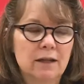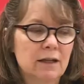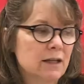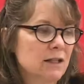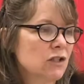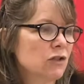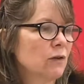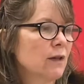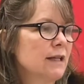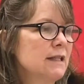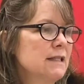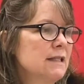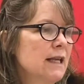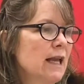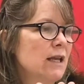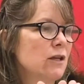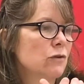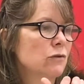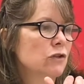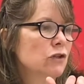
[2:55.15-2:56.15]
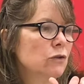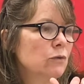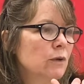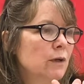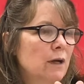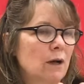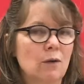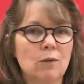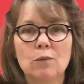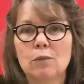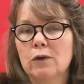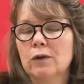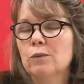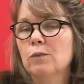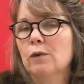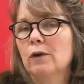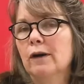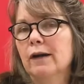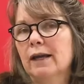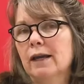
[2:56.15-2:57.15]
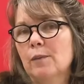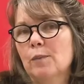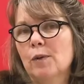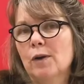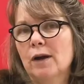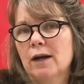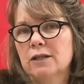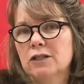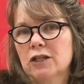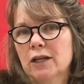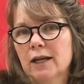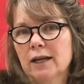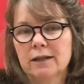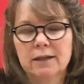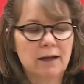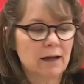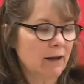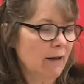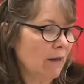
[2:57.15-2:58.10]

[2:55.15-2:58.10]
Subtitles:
So let's say you're doing a woodworking project.